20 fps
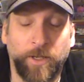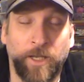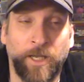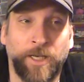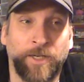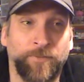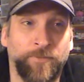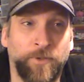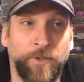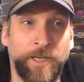
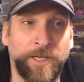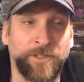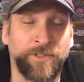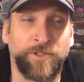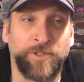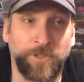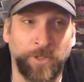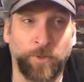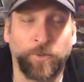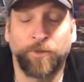And if you guys
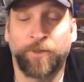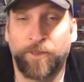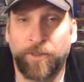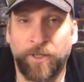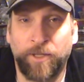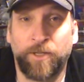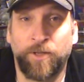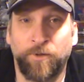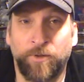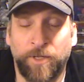don't
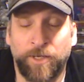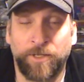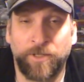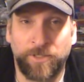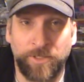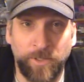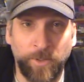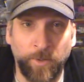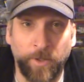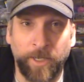think you can
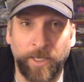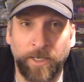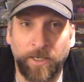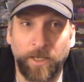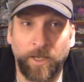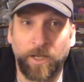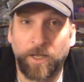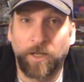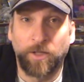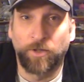do it,
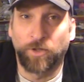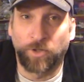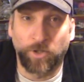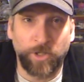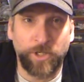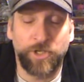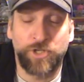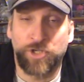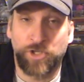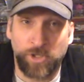
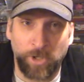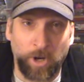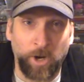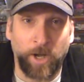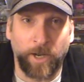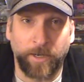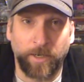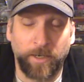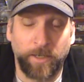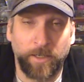look at
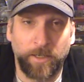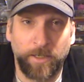Sean.